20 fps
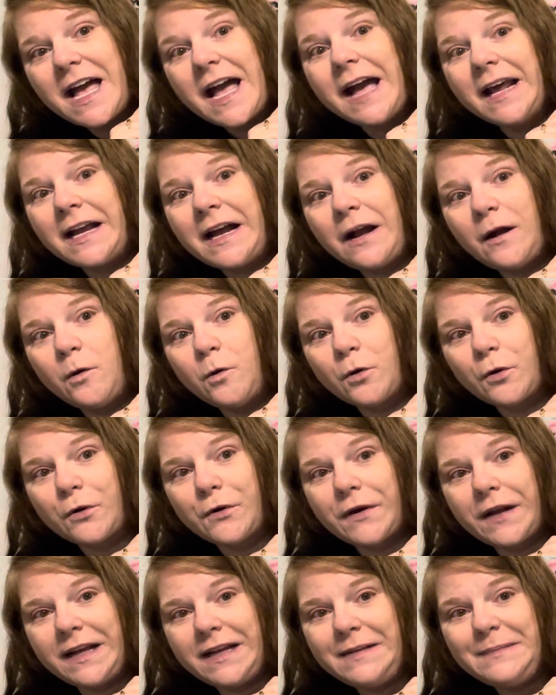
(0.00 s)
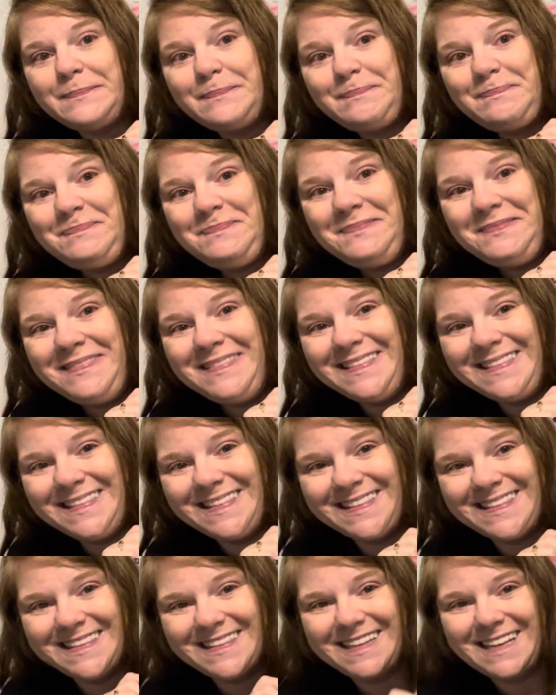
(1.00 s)
and I ordered it.
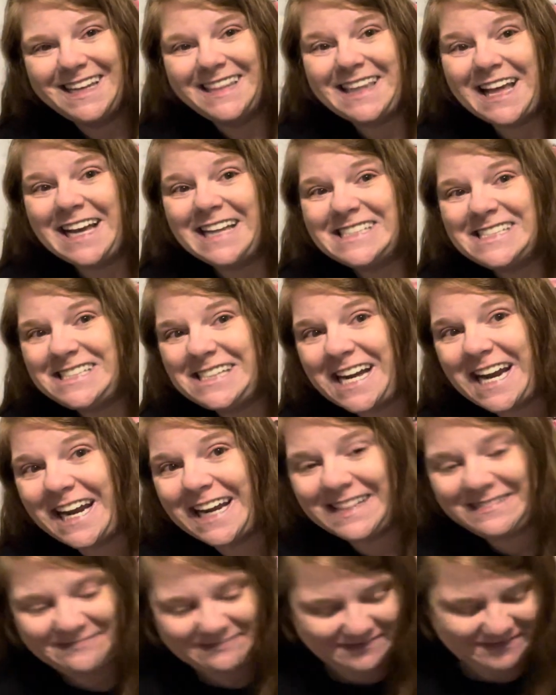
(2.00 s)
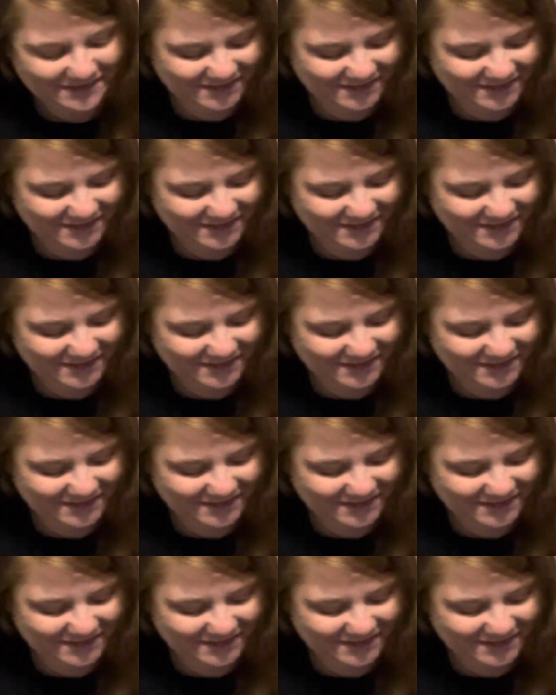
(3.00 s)
Thanks, Jan.